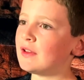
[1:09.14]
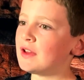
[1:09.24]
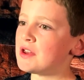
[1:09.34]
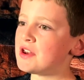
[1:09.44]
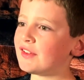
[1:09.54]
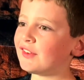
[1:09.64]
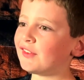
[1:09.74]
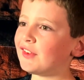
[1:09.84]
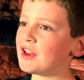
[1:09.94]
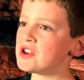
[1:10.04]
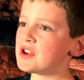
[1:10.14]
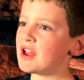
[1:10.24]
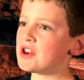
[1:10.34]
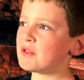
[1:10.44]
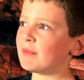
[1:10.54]
Jesus has
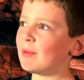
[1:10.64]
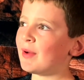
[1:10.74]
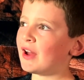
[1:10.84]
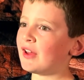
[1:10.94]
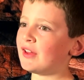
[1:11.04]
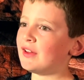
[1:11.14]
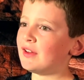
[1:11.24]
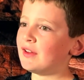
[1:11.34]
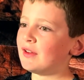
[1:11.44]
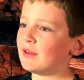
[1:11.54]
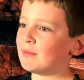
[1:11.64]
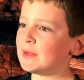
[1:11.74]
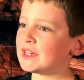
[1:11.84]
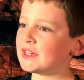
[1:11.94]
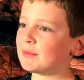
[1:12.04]
changed me by
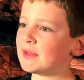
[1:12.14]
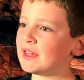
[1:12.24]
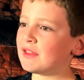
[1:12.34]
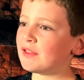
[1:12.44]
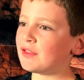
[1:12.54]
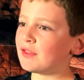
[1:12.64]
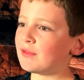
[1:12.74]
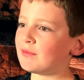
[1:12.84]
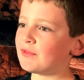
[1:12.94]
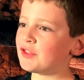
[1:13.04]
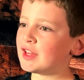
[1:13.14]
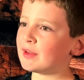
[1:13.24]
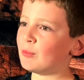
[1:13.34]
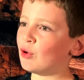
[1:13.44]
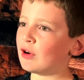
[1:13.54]
making me think
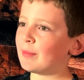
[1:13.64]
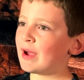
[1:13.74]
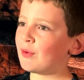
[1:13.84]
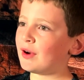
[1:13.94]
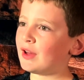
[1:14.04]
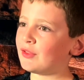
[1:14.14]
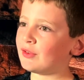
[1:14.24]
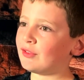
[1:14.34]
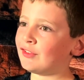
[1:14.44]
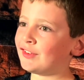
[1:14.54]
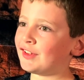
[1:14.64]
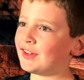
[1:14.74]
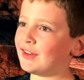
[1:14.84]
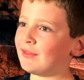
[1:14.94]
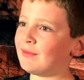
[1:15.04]
more about others
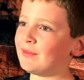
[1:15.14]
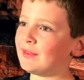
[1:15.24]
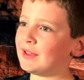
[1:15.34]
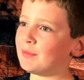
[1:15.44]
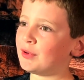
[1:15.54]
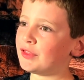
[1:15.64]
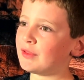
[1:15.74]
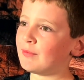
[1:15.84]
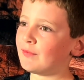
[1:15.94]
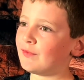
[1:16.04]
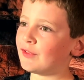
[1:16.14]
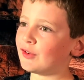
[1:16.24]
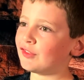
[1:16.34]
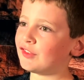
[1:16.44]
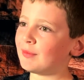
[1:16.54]
and put them
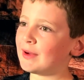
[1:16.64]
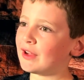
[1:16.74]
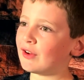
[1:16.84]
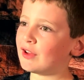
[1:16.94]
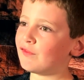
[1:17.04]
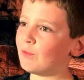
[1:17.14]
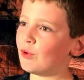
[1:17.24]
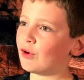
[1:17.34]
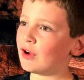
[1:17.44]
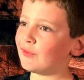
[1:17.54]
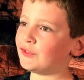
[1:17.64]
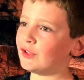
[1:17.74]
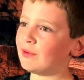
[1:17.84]
first in my life more often.